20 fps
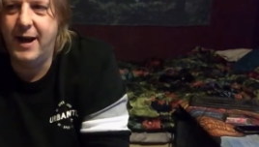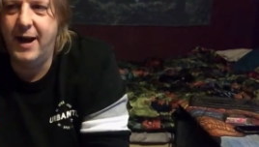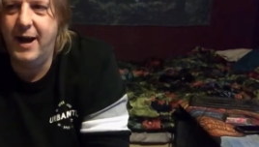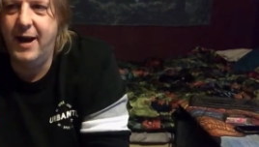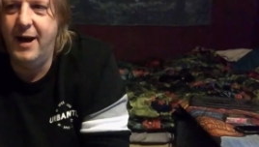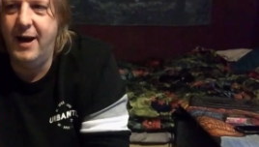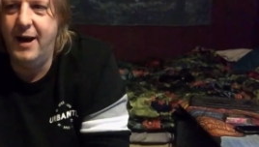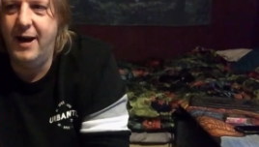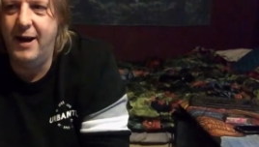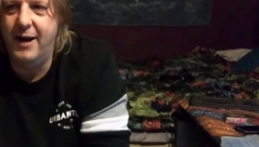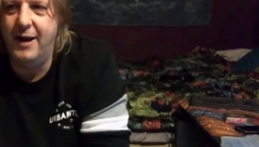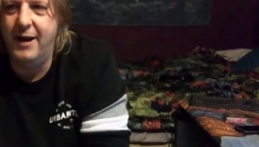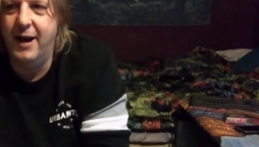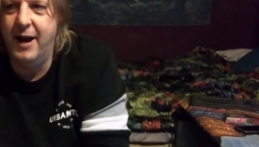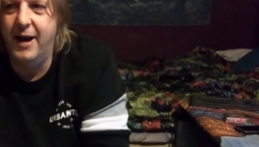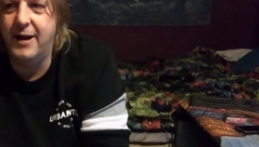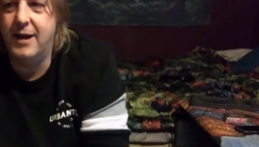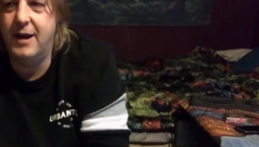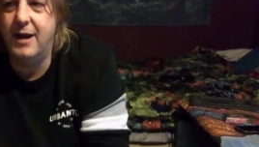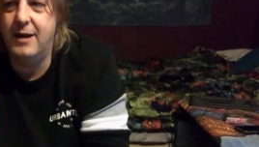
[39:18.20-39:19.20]
uh,
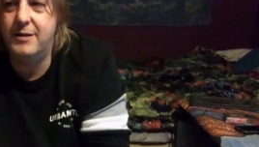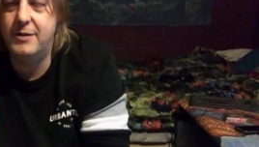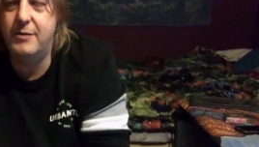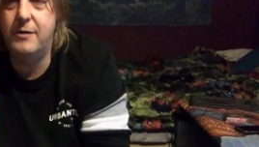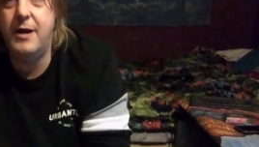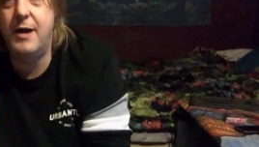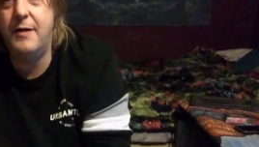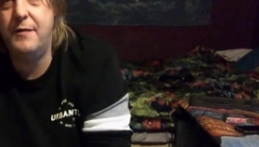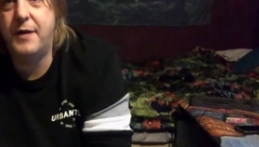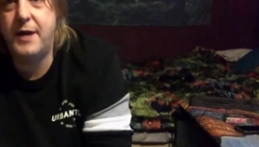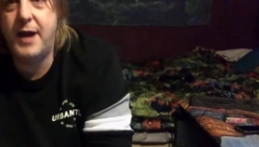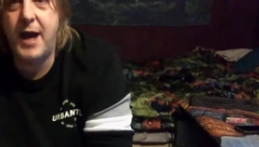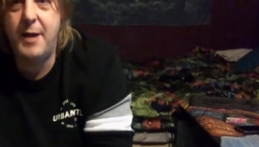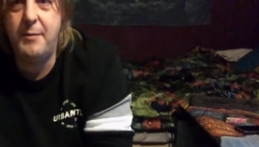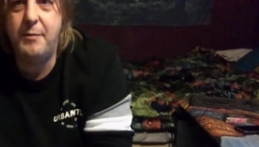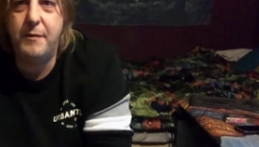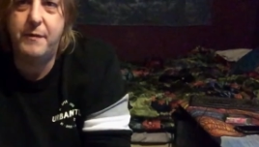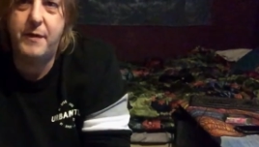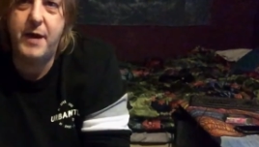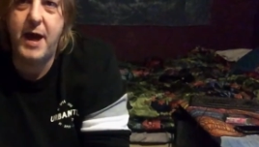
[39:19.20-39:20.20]
like, uh, do you want to have a
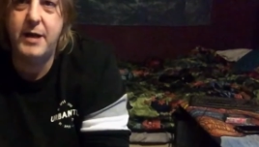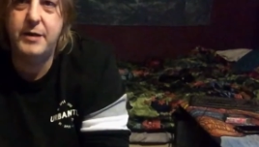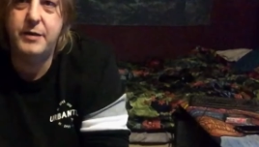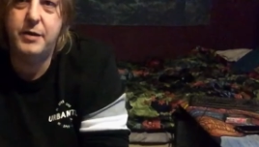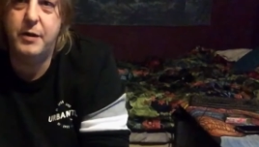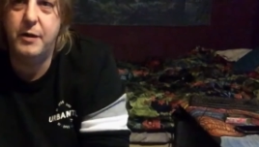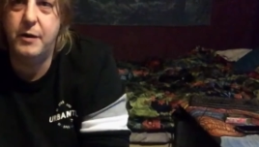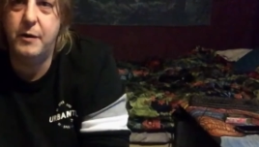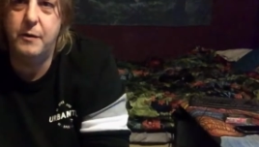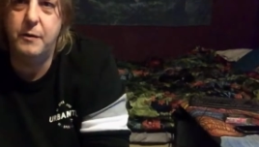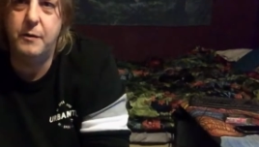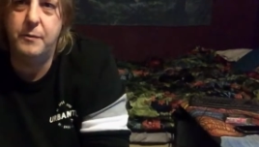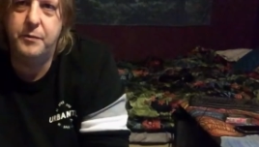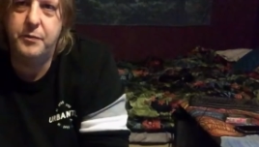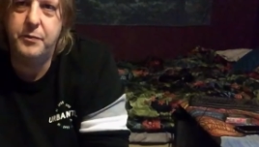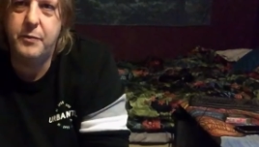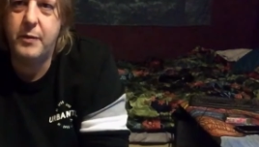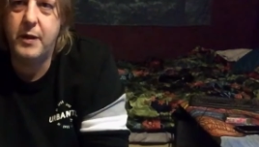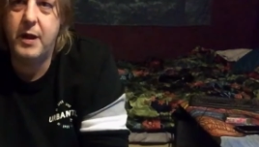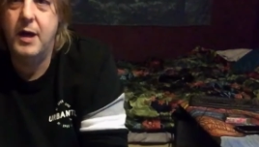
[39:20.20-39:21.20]
game of Guess Who?
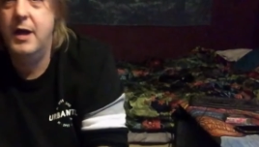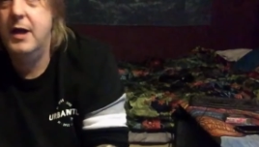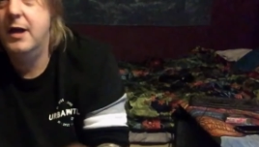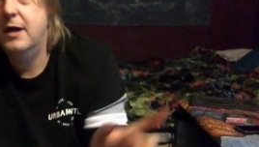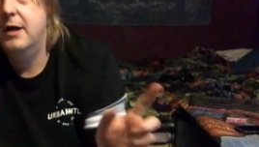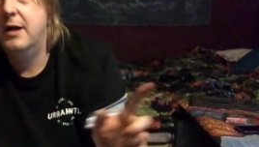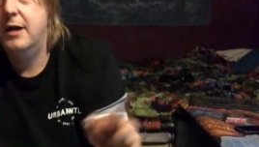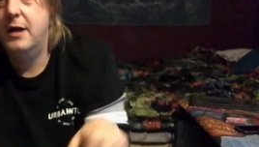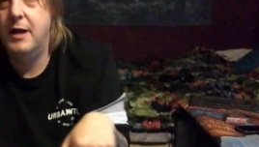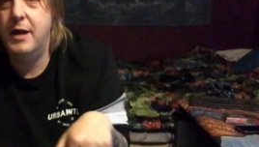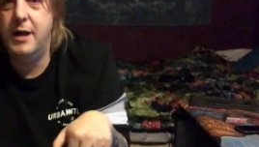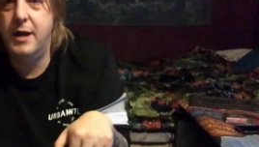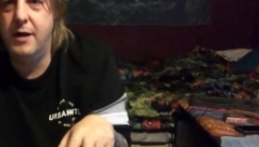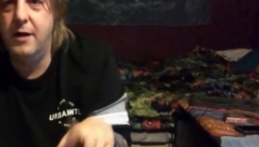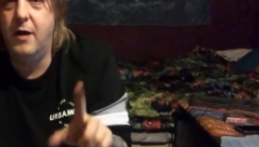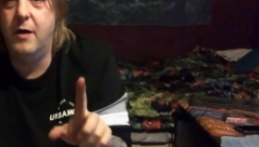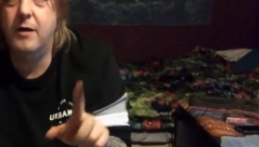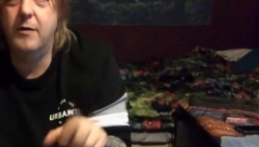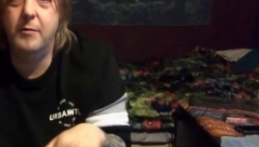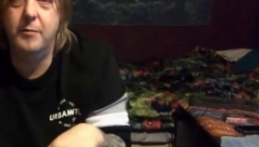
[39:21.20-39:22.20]
And you
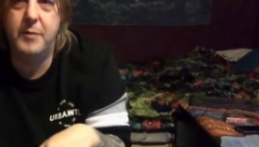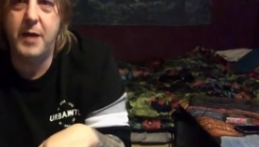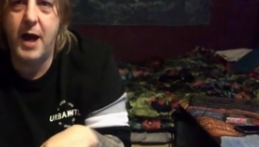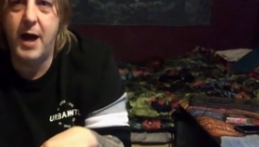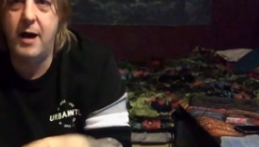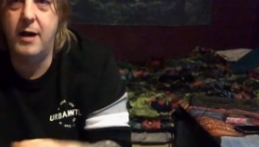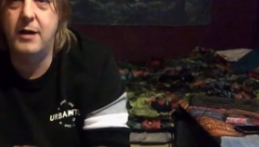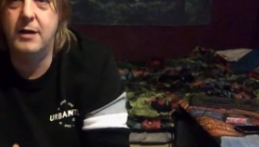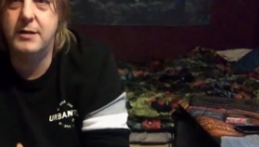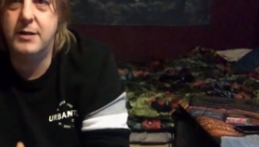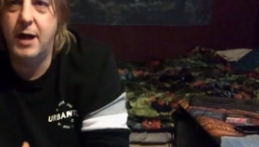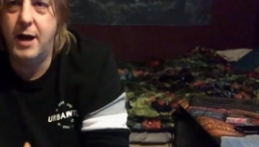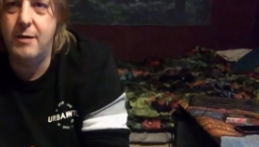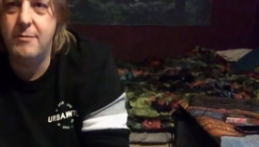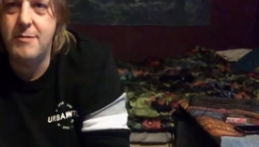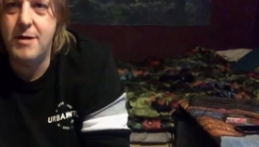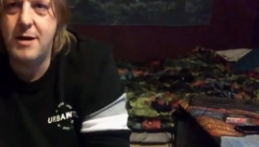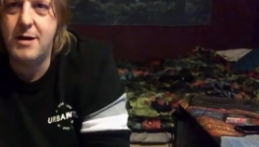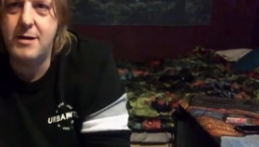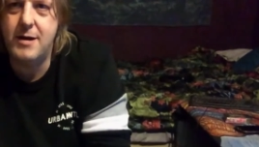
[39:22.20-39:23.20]
knock them down. It's like,
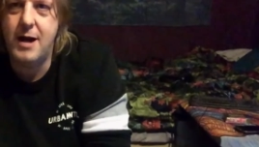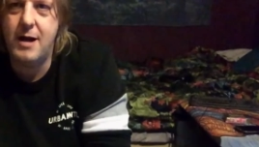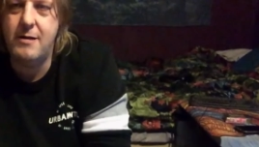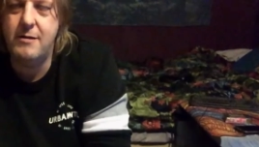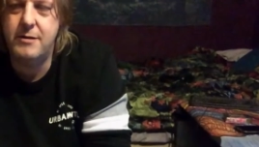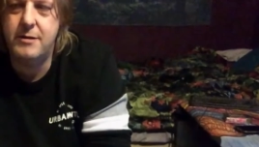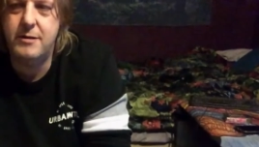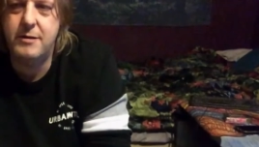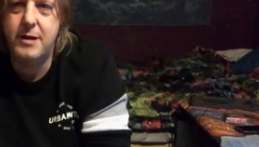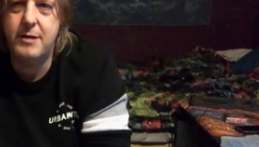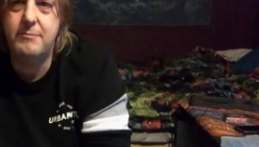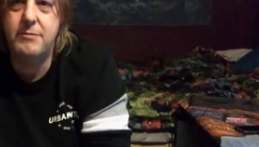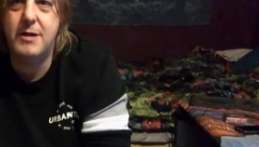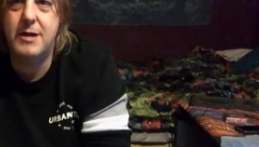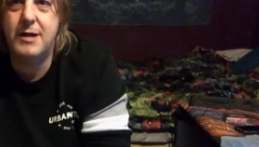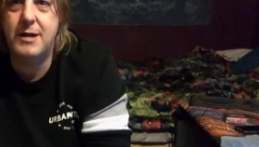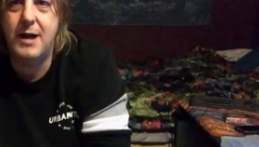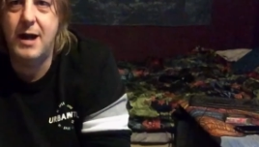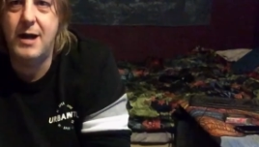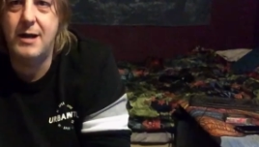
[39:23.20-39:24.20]
well, no, it's Sid with
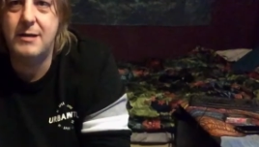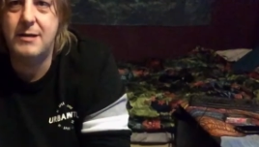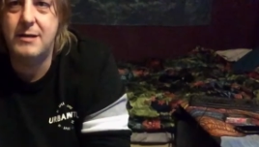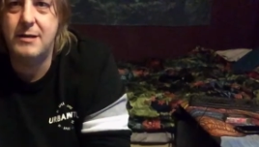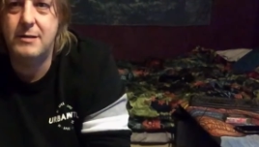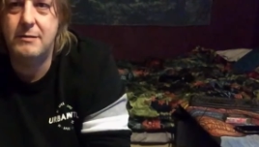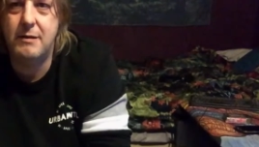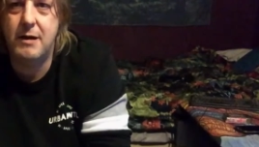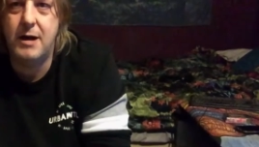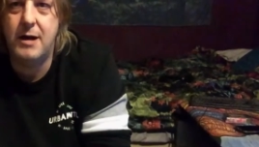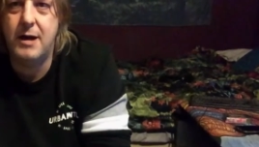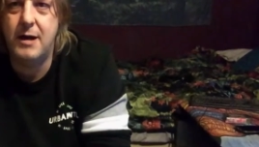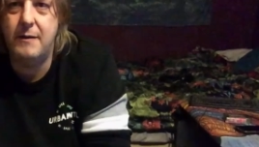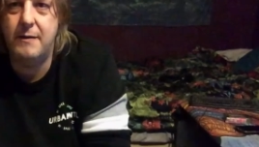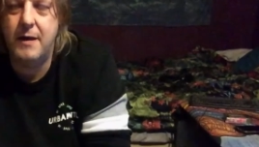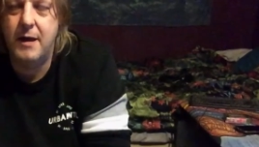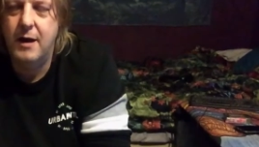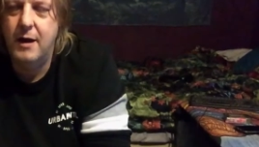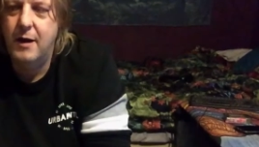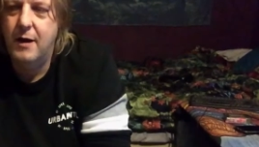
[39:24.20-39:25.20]
the glasses, weren't it?
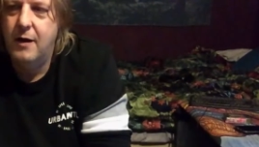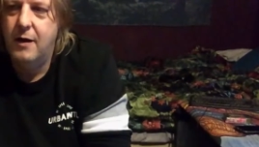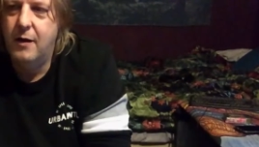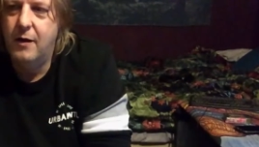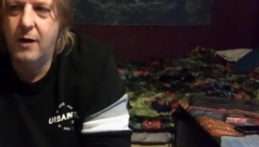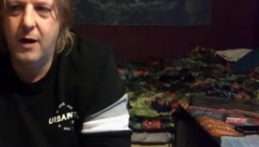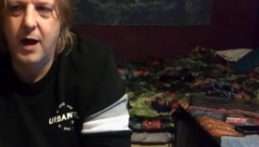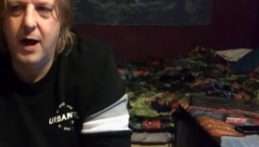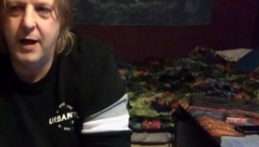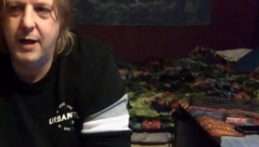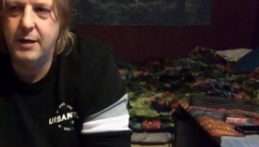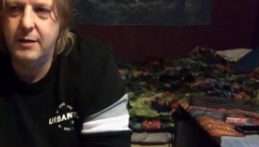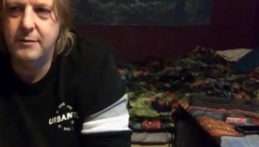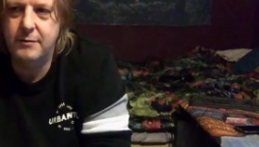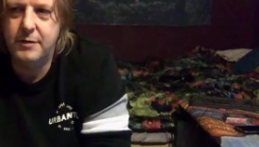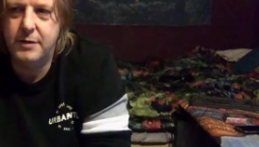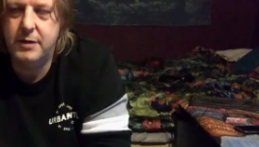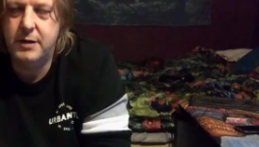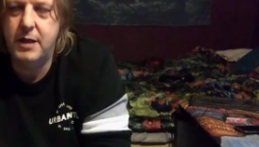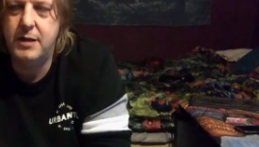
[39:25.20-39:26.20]
Or like
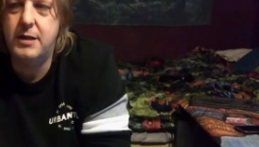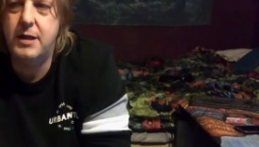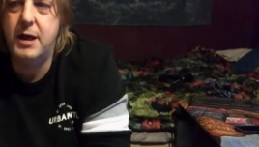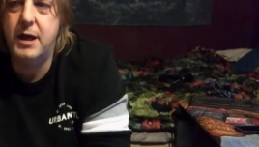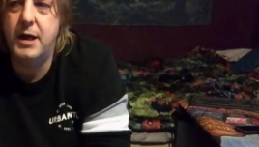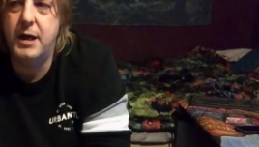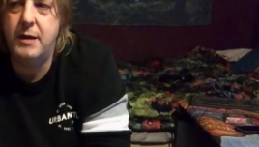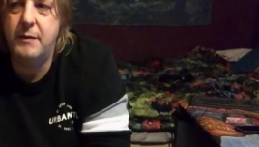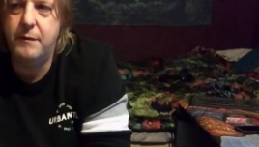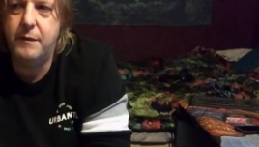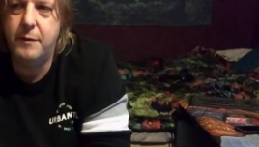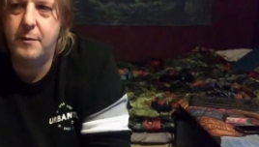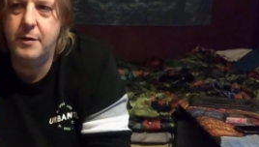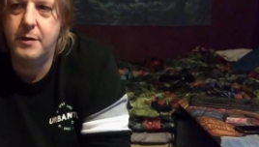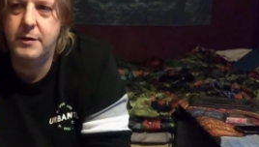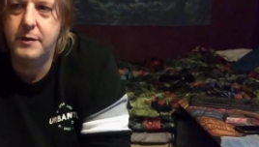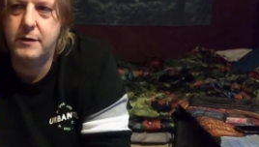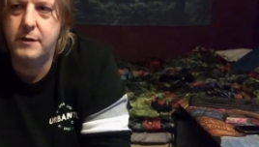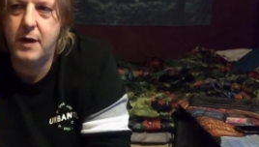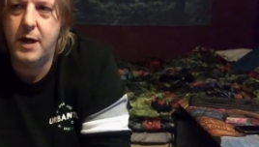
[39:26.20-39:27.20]
Sydney from
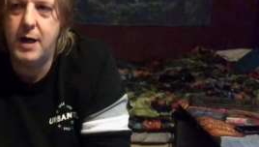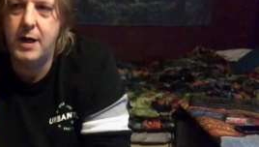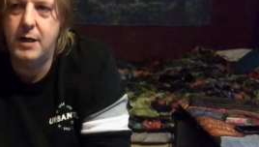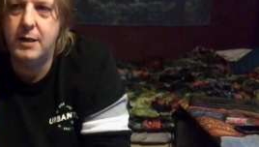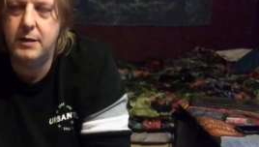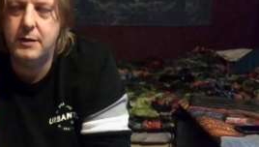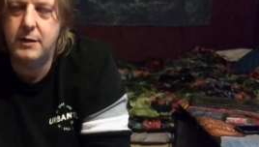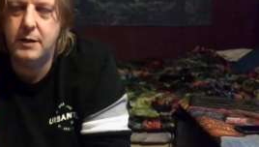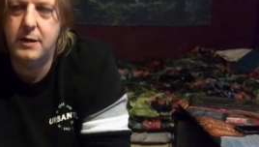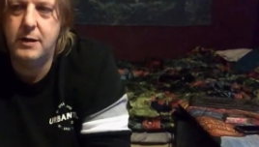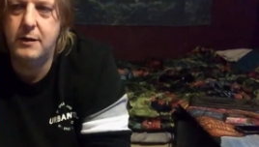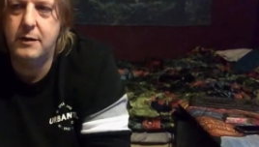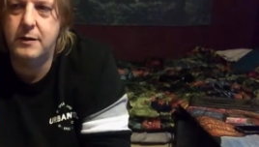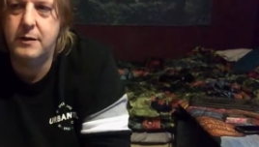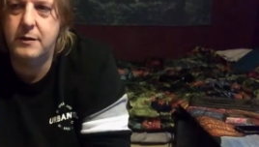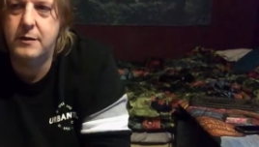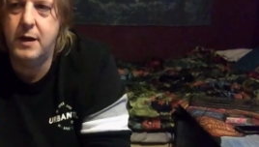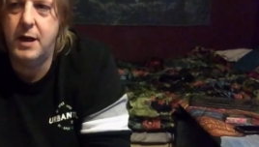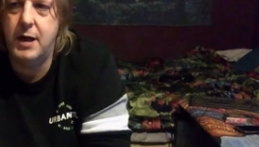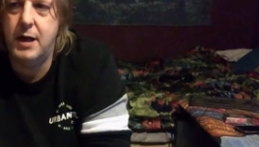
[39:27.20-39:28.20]
Australia, Sydney,
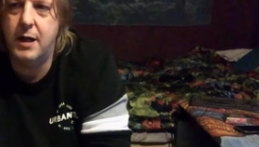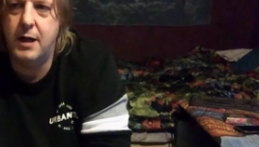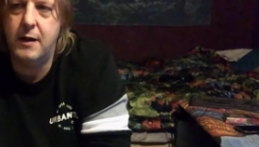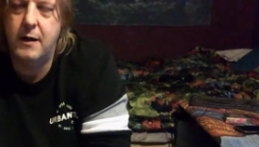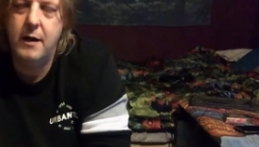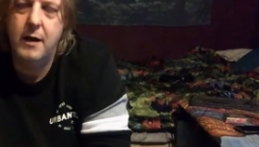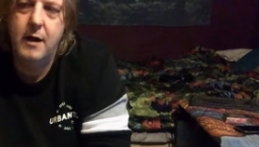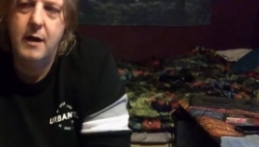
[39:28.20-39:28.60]
Australia.